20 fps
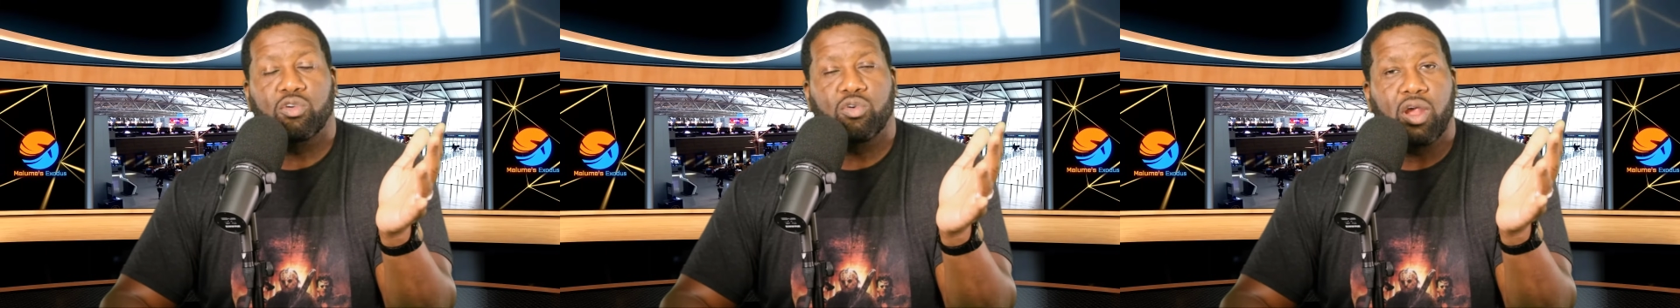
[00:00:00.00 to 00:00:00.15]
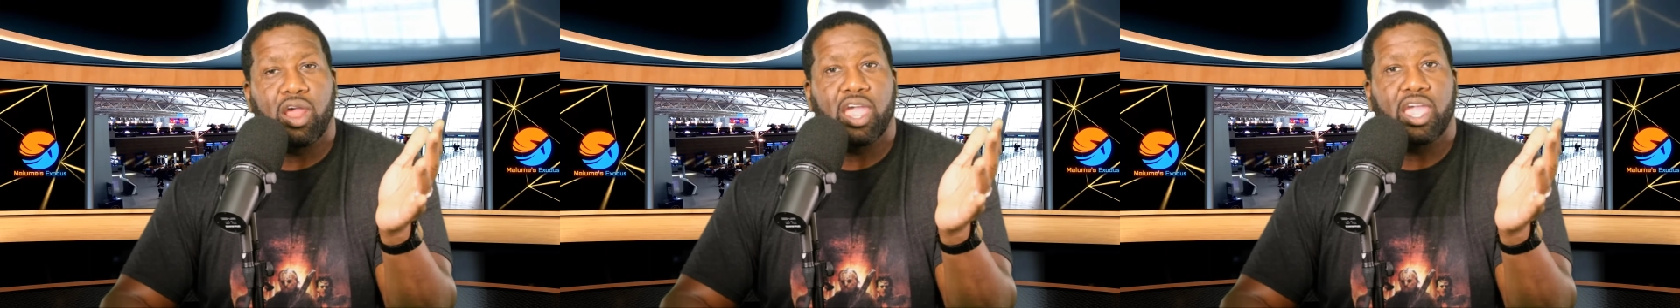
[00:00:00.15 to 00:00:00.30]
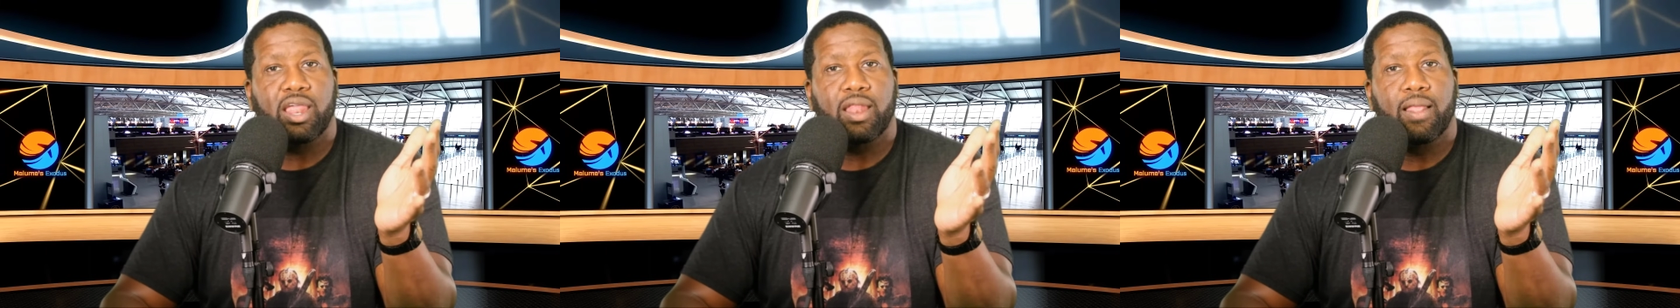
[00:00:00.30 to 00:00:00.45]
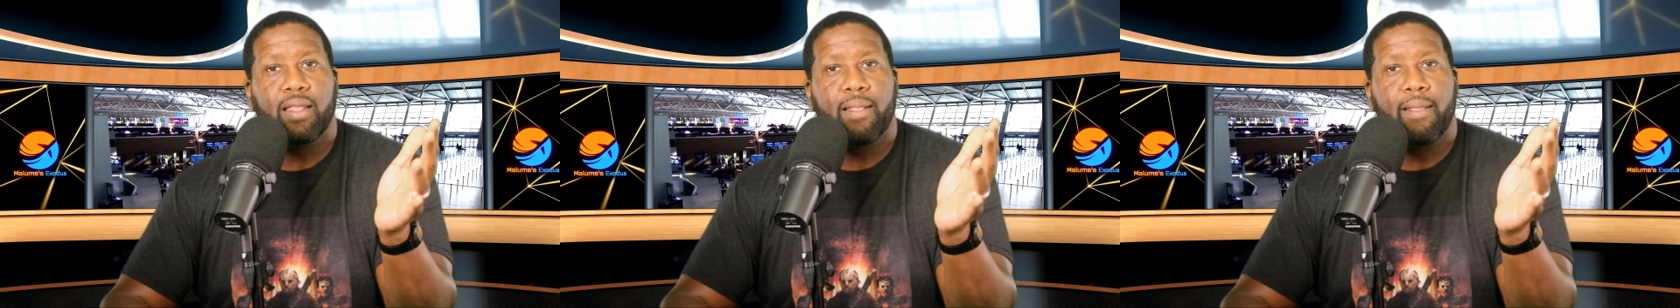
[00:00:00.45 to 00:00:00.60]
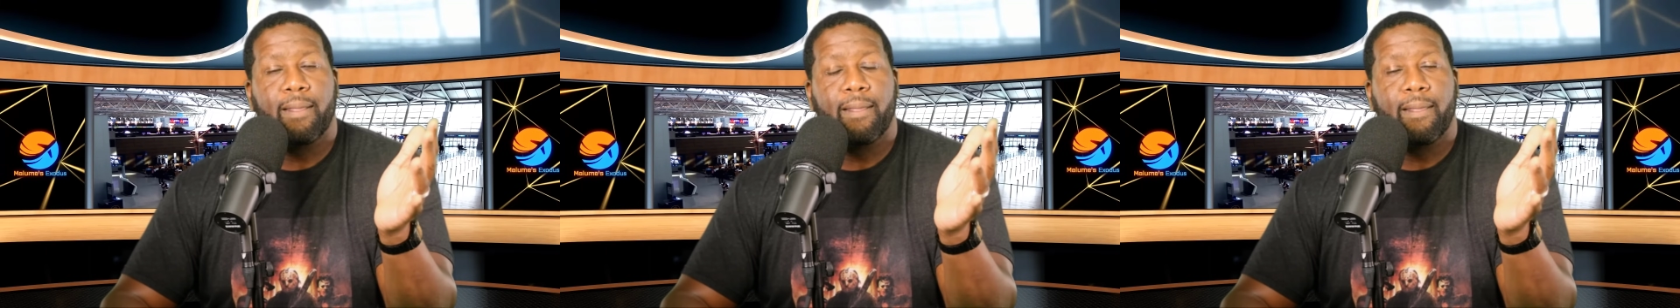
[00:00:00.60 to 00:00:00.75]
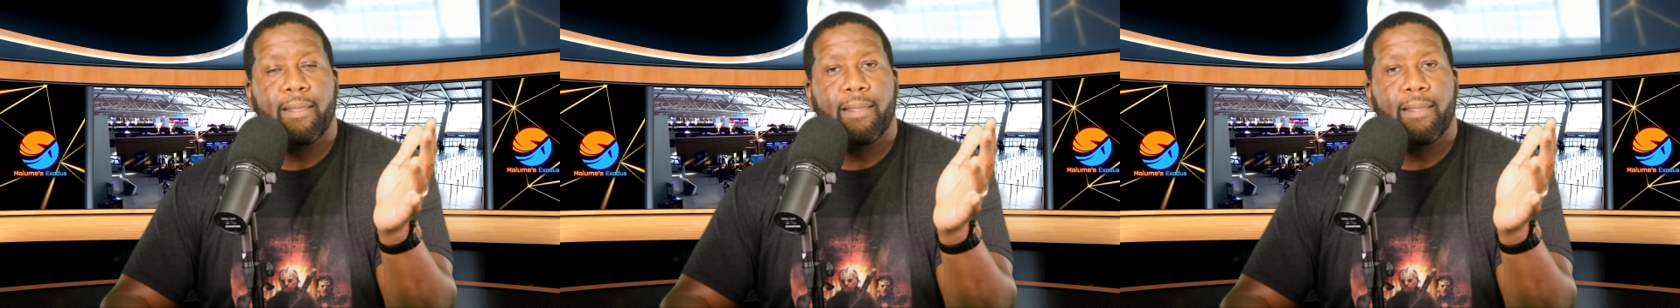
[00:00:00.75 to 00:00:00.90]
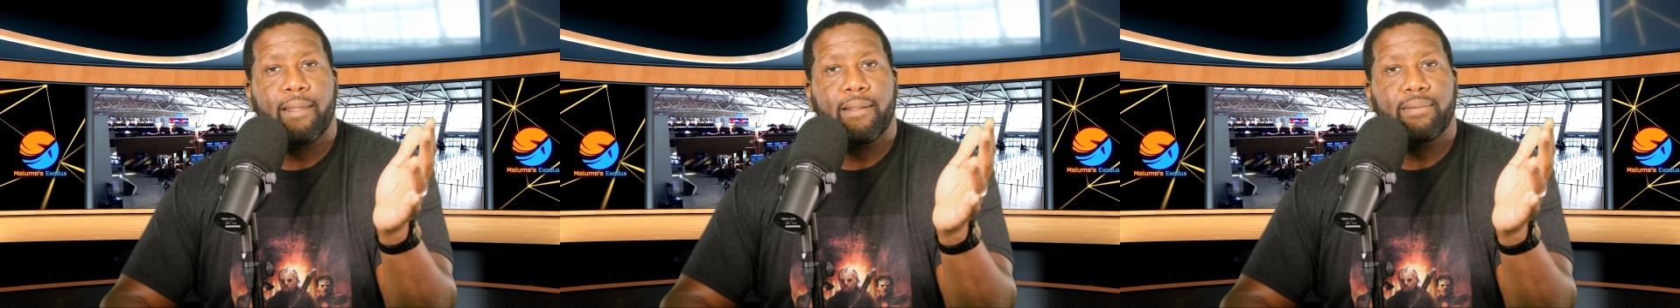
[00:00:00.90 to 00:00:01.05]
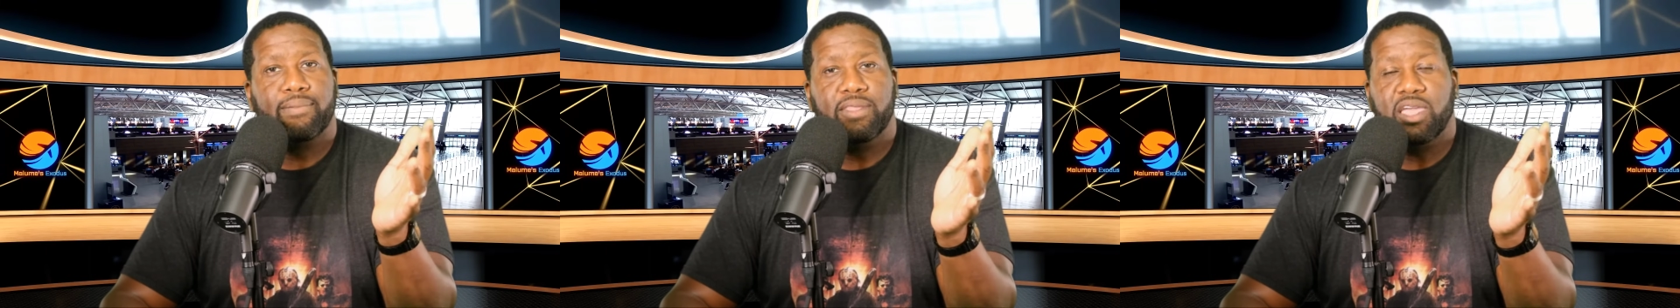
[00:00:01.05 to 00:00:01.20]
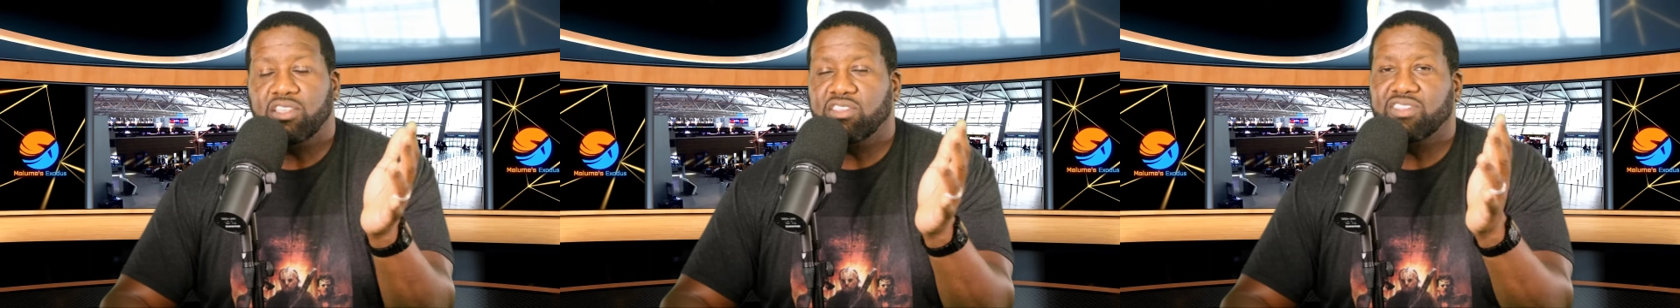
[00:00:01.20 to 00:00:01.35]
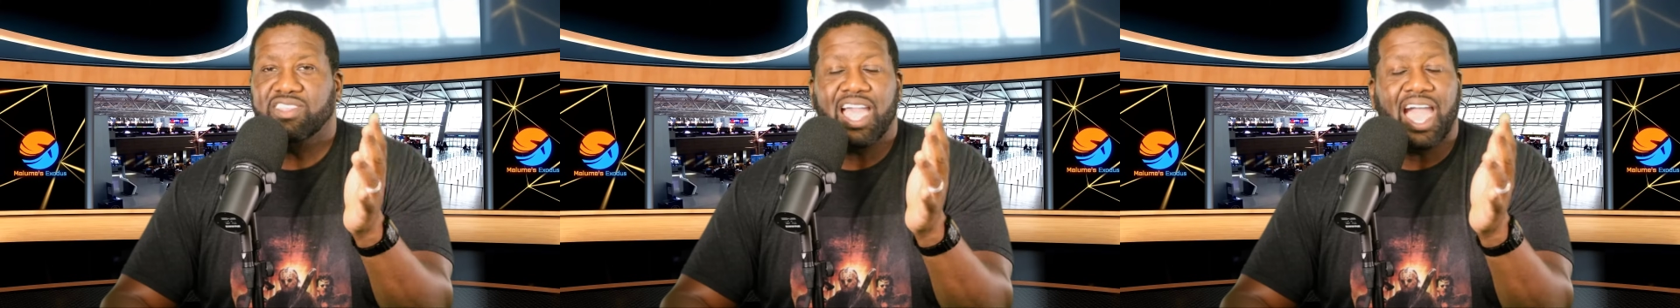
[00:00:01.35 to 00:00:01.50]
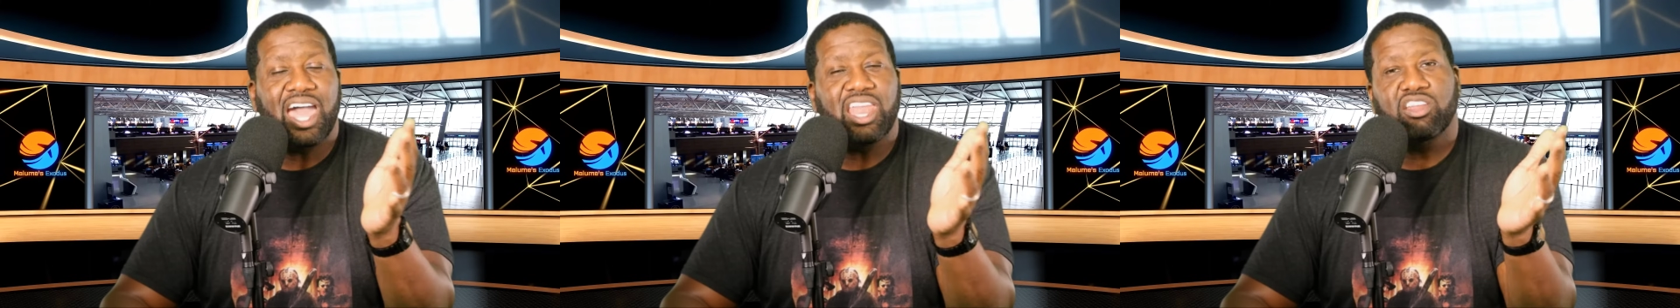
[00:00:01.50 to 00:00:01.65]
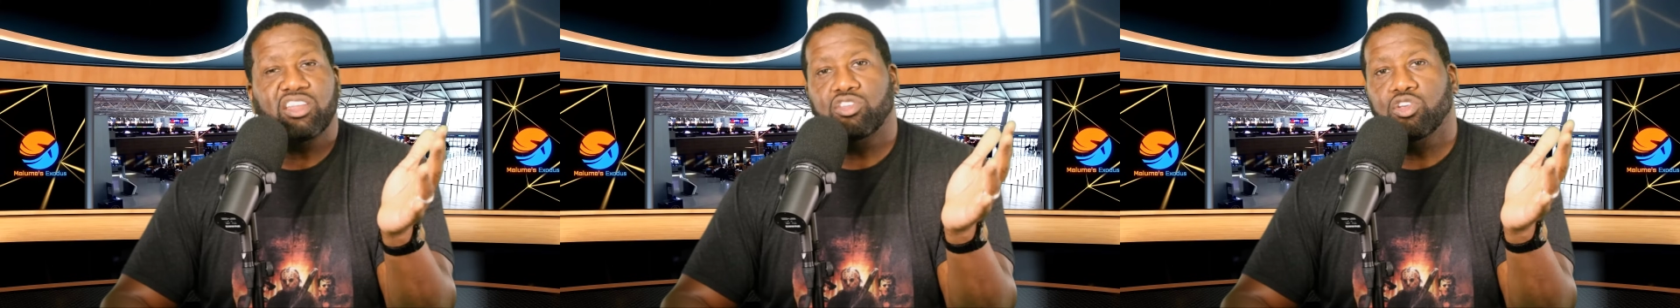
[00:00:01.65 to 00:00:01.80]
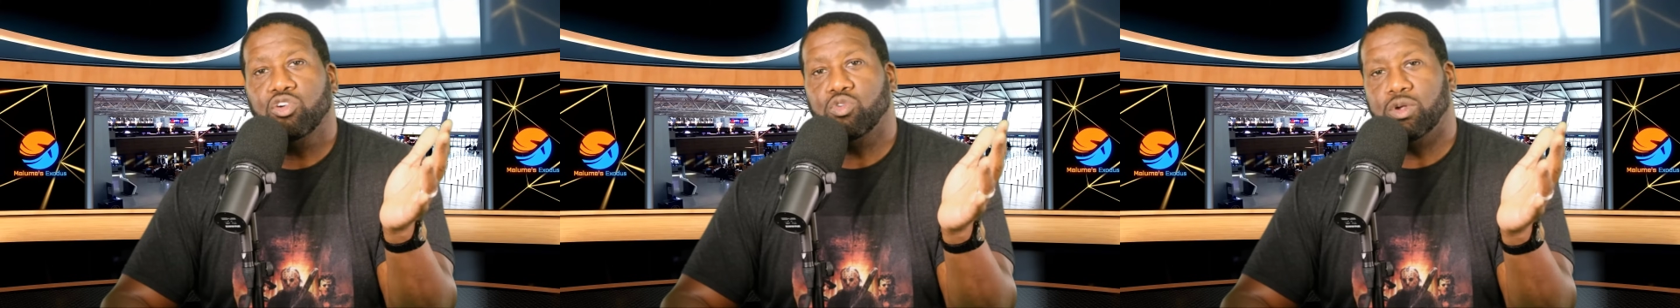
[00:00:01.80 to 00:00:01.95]
right? They just got
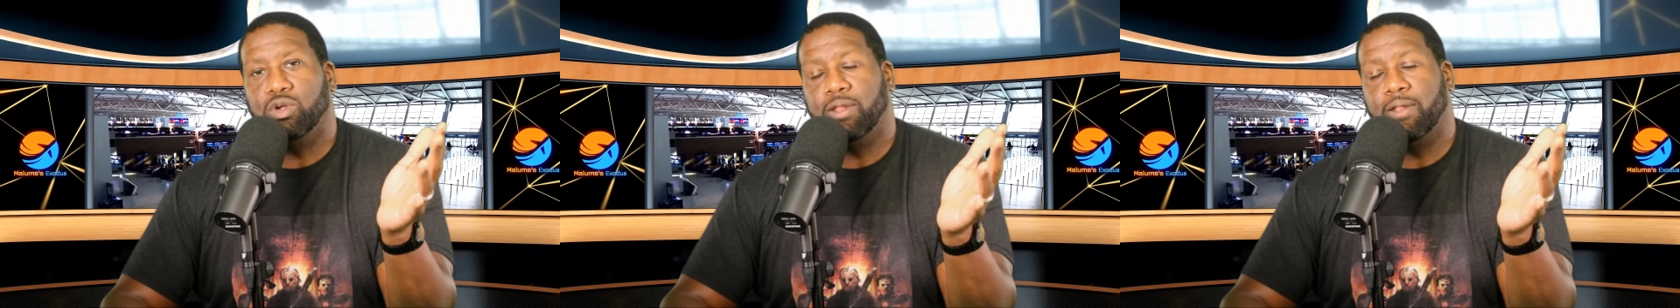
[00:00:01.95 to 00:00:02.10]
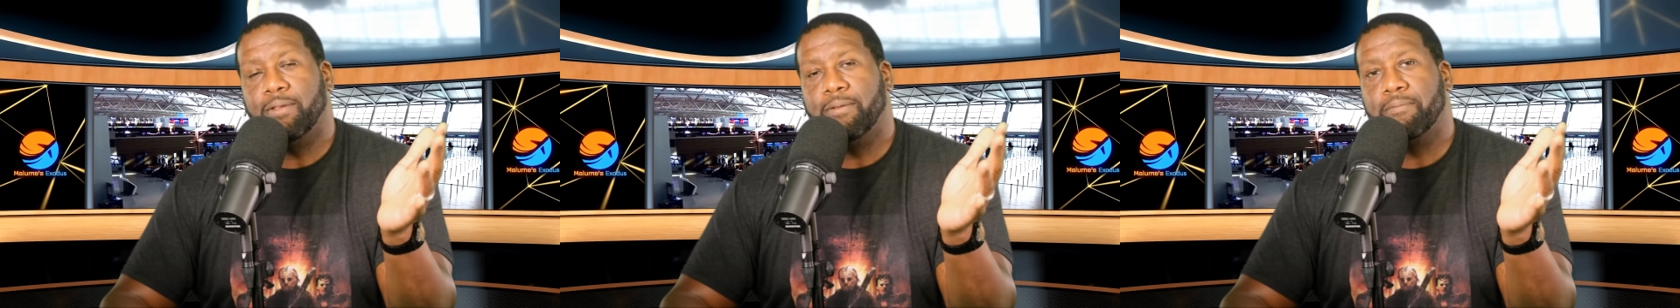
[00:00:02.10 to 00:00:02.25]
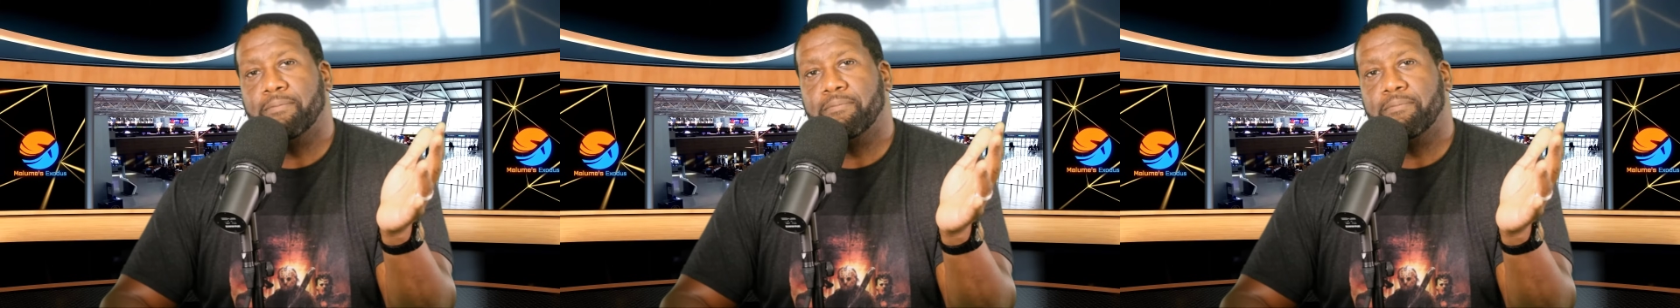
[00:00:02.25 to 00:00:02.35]
to do it.